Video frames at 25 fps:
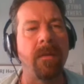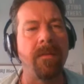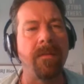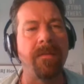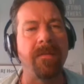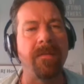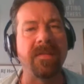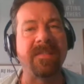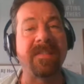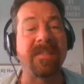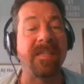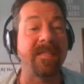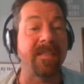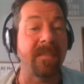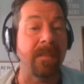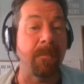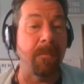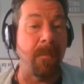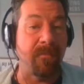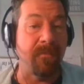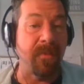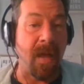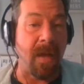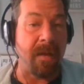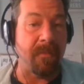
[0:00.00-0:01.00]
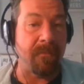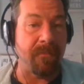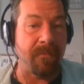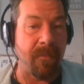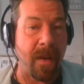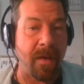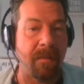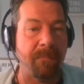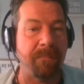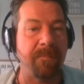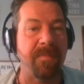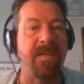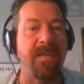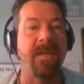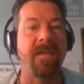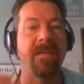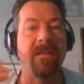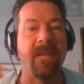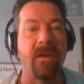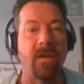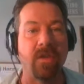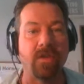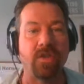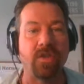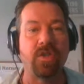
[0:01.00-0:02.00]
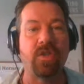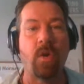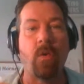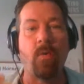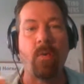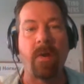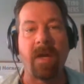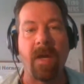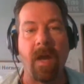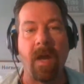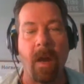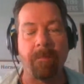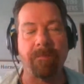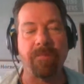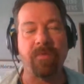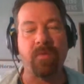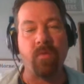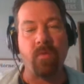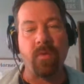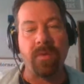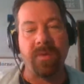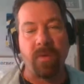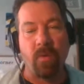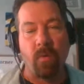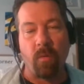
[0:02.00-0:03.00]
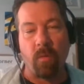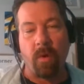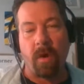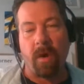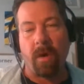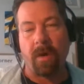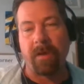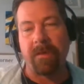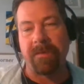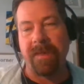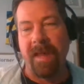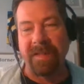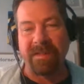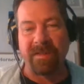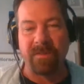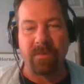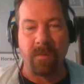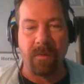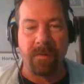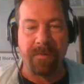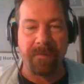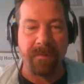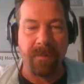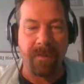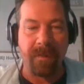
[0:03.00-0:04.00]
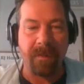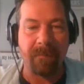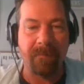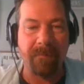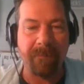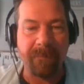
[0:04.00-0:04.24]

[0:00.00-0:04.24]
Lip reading: the system of life, right? Being there, showing up, doing the work, that sort of thing.